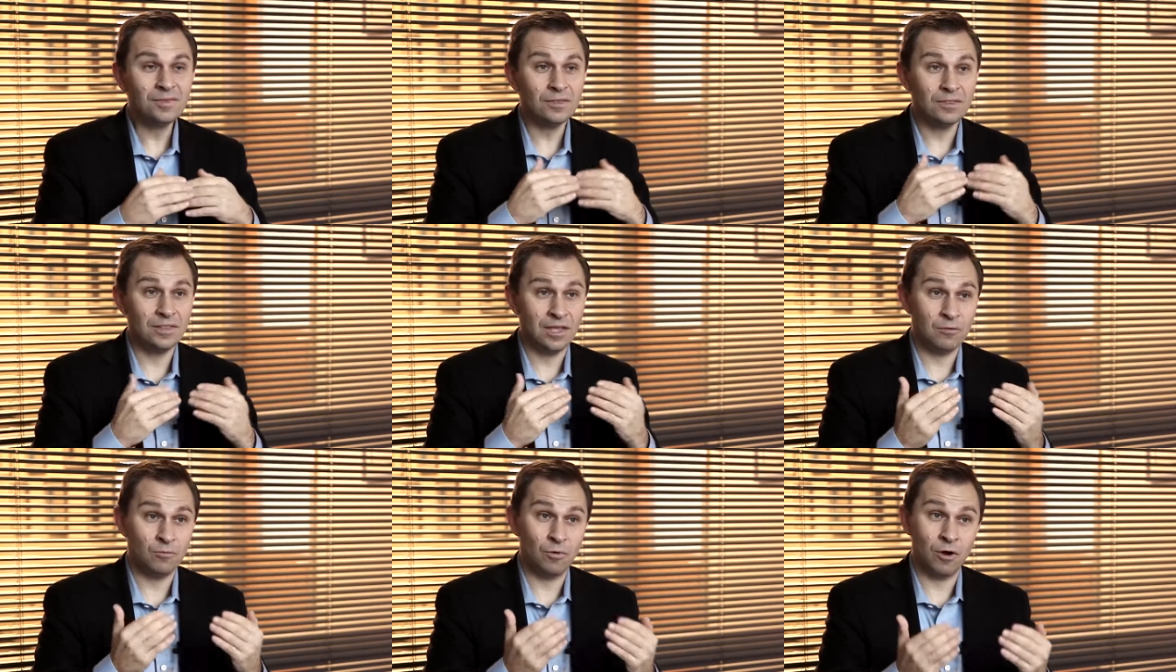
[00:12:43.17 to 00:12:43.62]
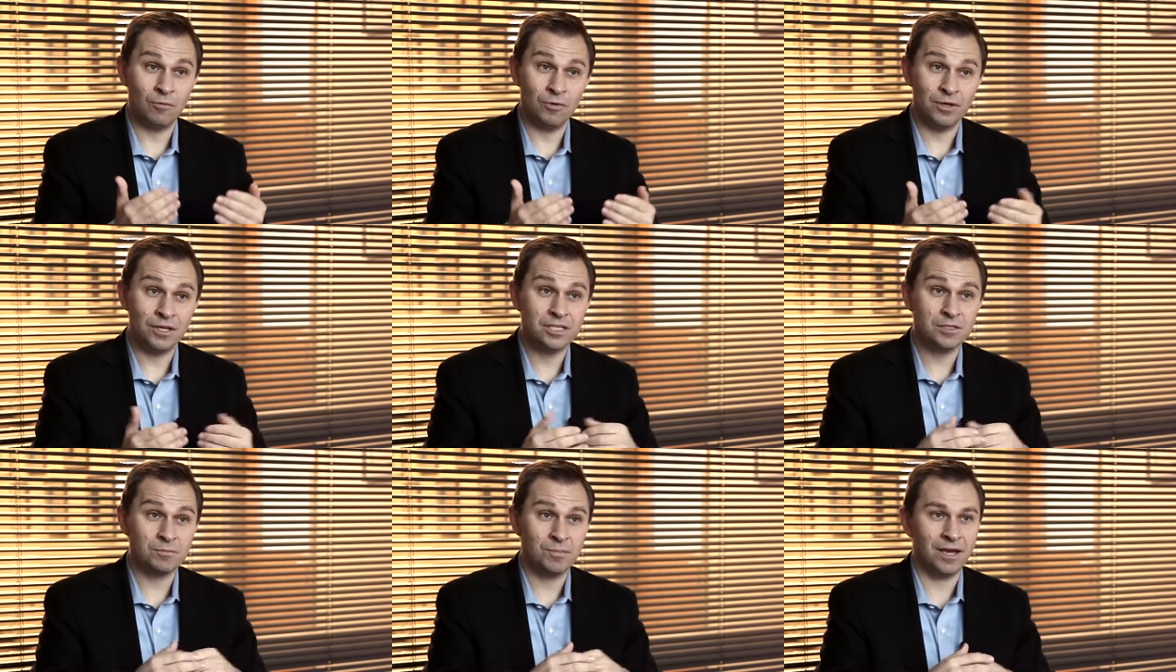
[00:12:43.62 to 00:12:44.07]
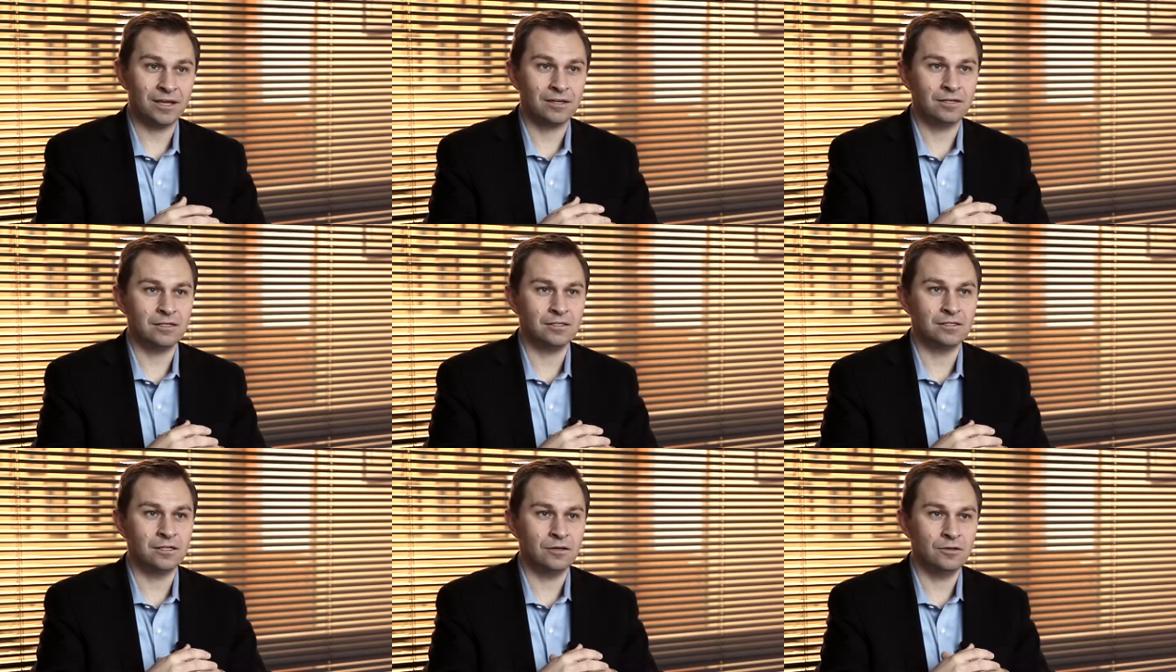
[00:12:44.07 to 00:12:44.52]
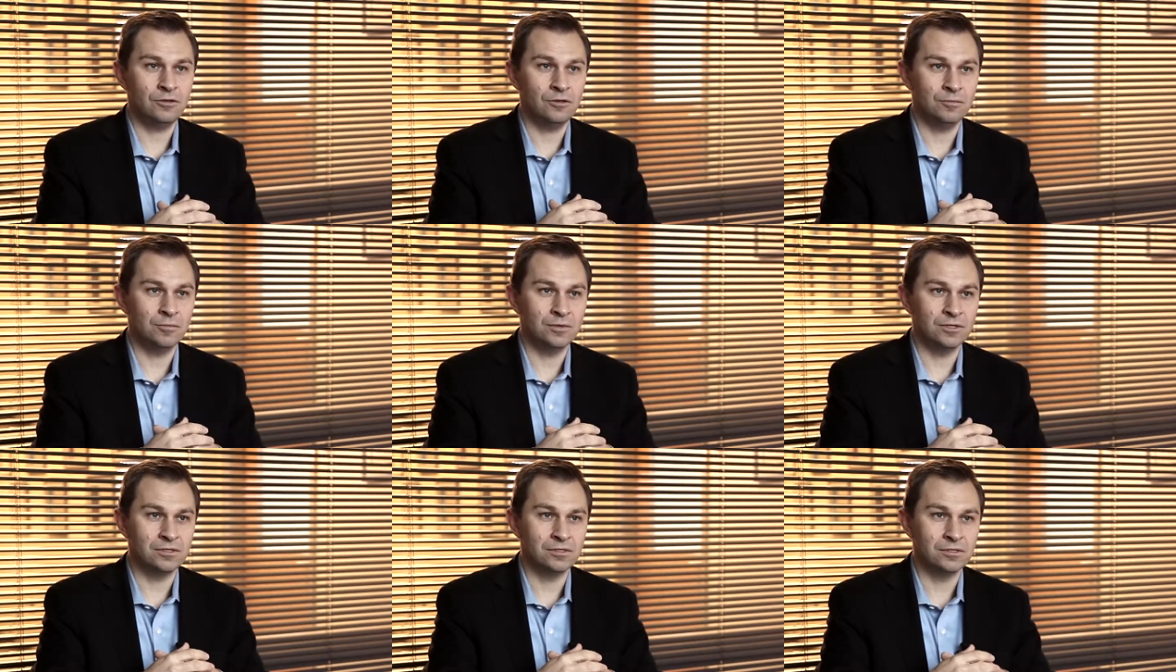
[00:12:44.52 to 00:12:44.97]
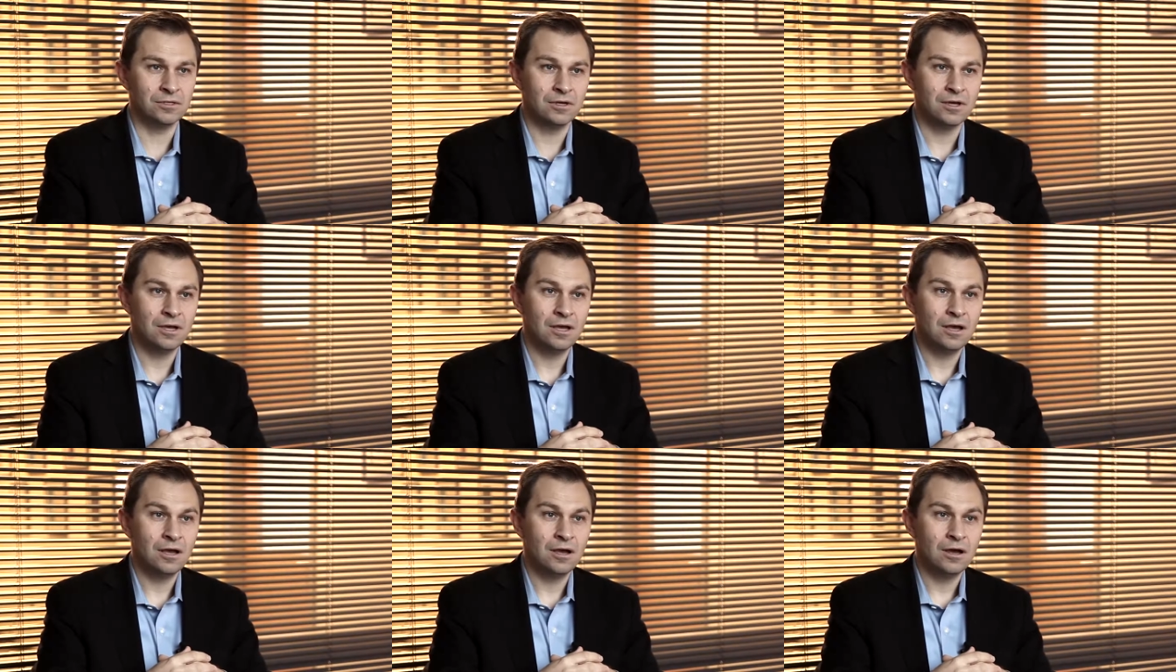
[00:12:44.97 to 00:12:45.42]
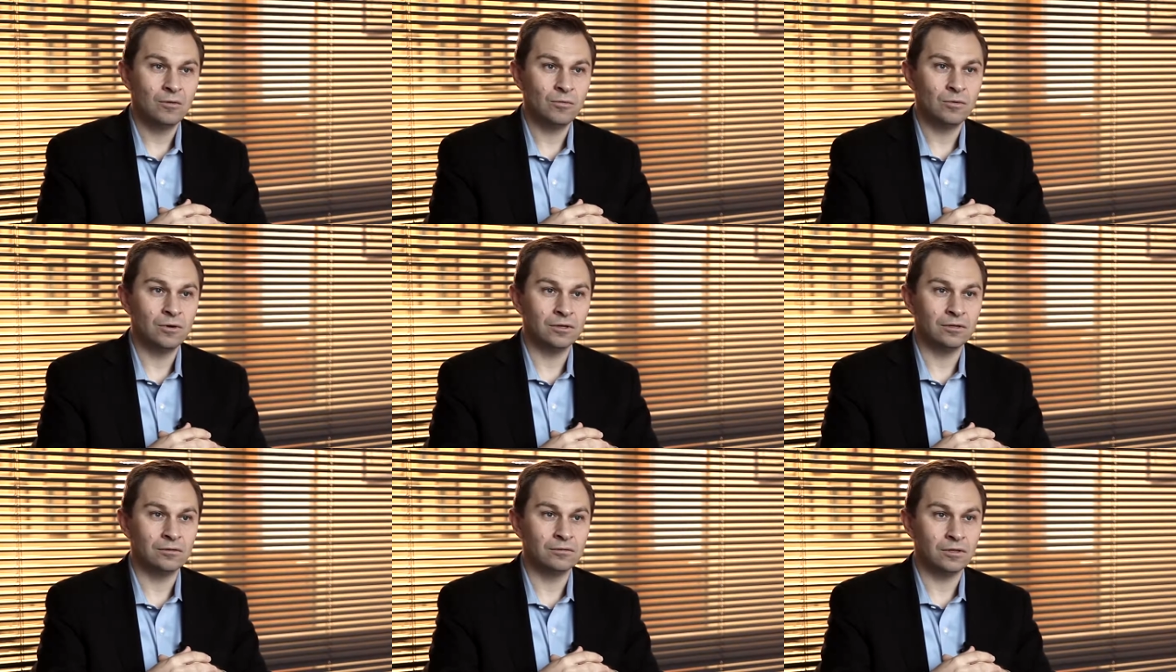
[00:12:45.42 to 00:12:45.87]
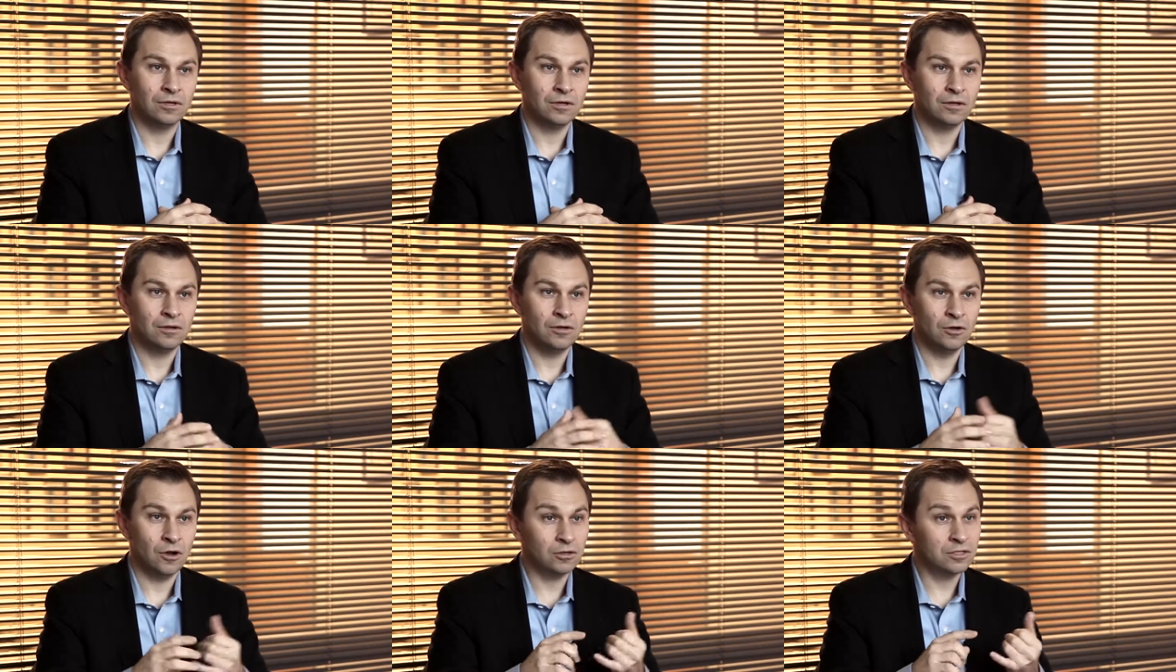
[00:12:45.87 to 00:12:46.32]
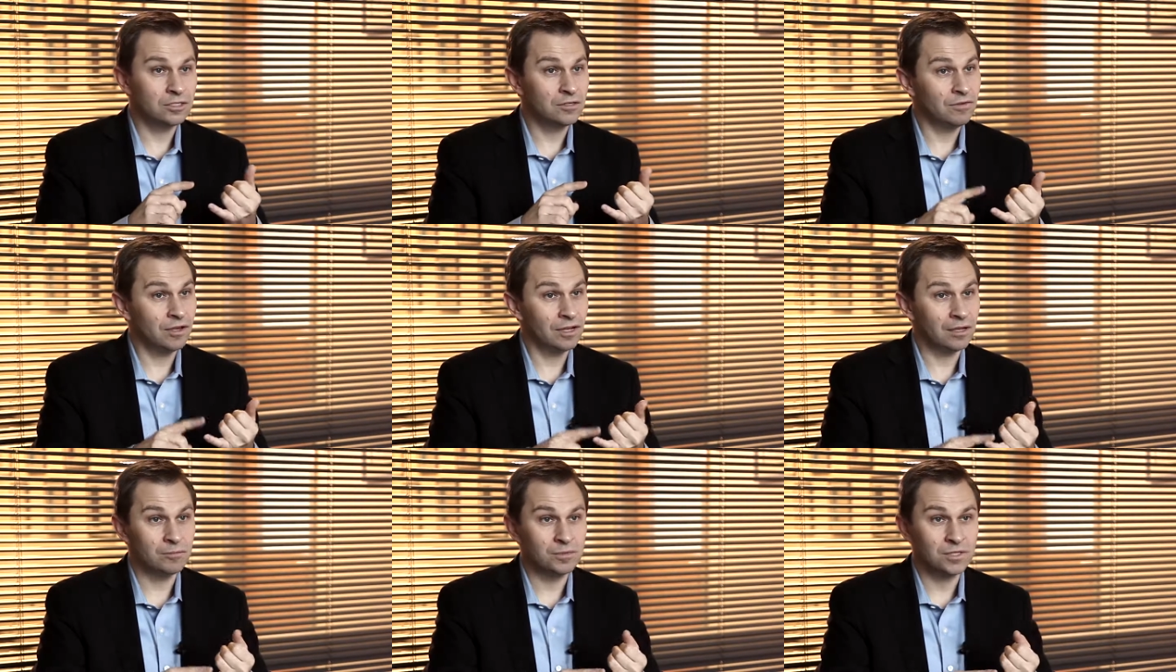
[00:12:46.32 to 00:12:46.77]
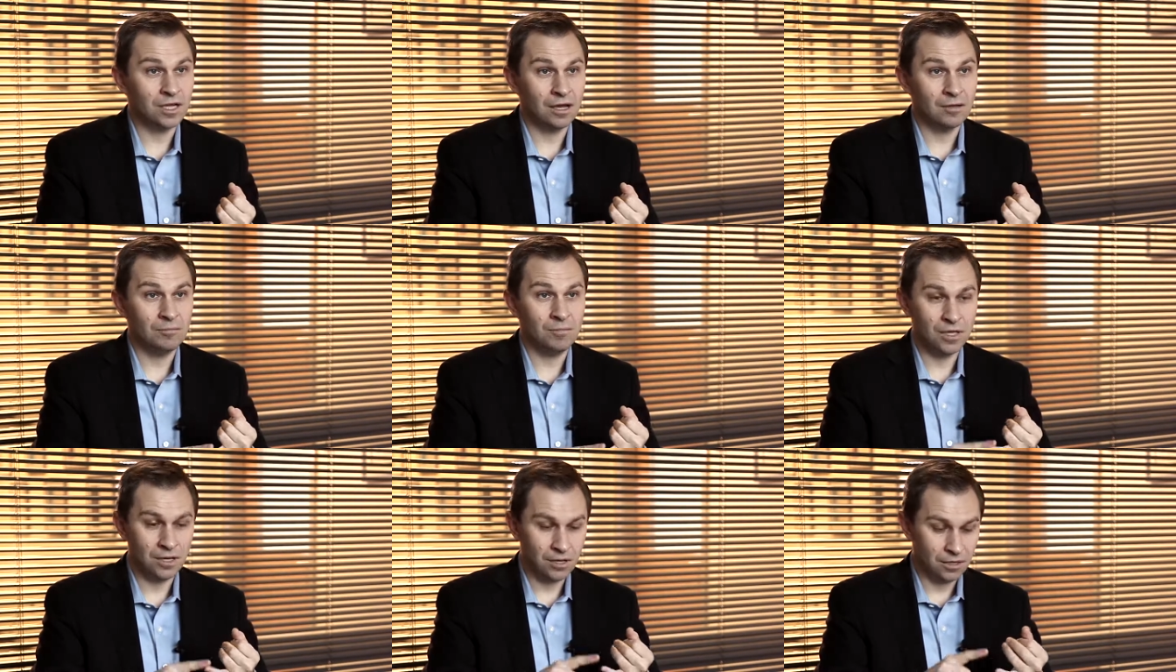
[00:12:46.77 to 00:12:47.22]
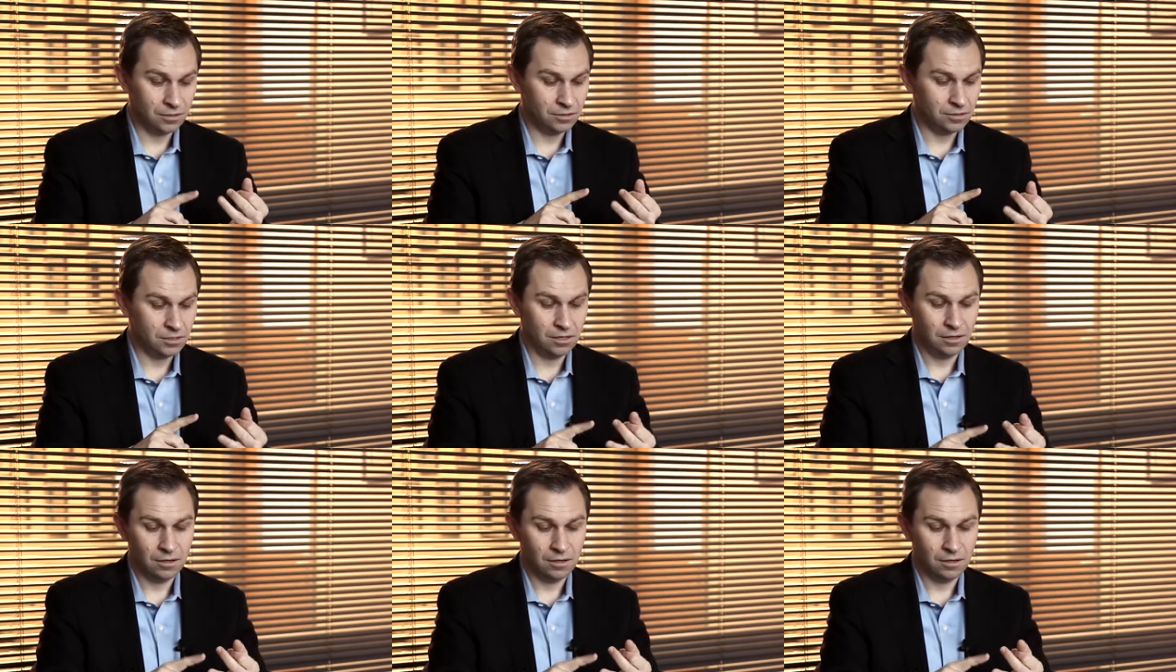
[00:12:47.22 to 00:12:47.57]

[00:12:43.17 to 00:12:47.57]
then what we expect is that humans will not develop diabetes,